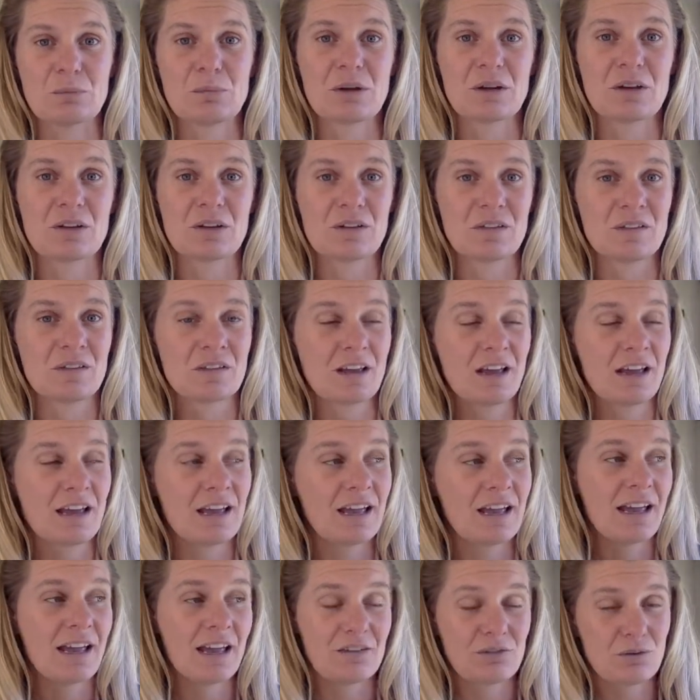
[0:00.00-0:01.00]
Because
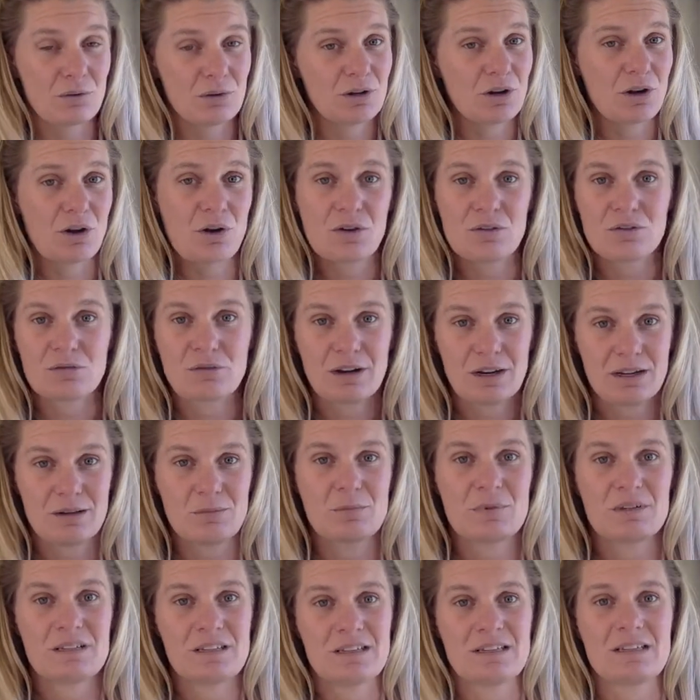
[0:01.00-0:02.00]
everyone knows writing a
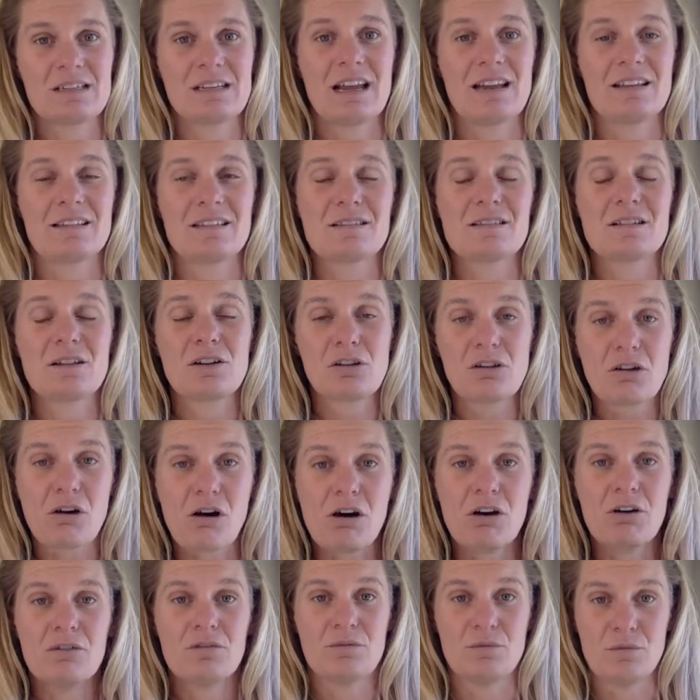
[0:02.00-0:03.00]
business case is a
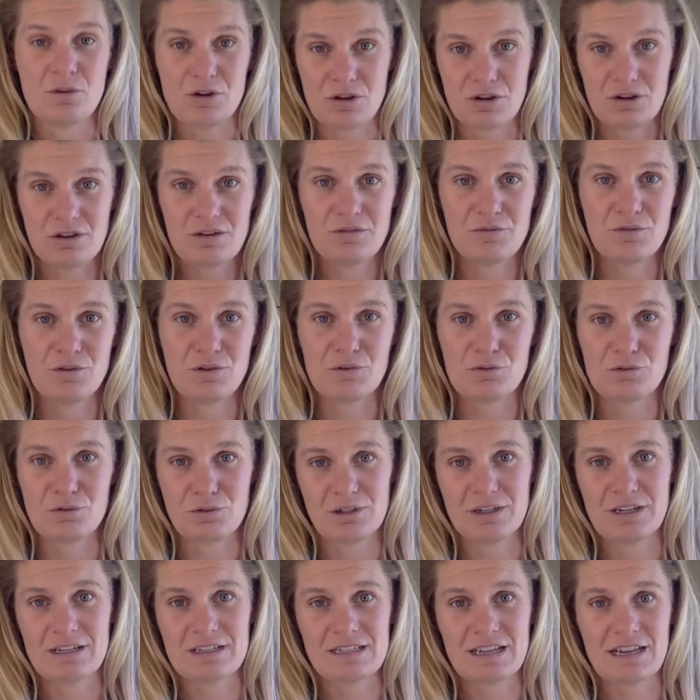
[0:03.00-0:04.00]
lot of work for your
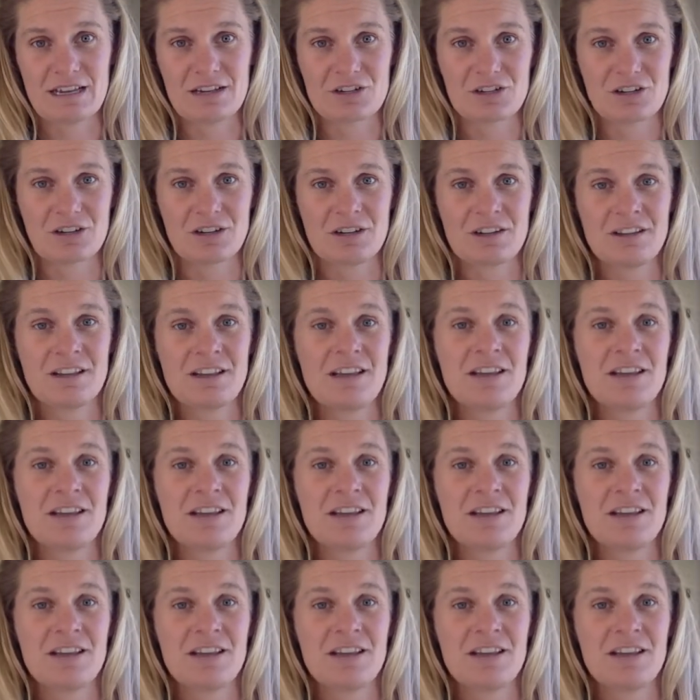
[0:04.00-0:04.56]
organization.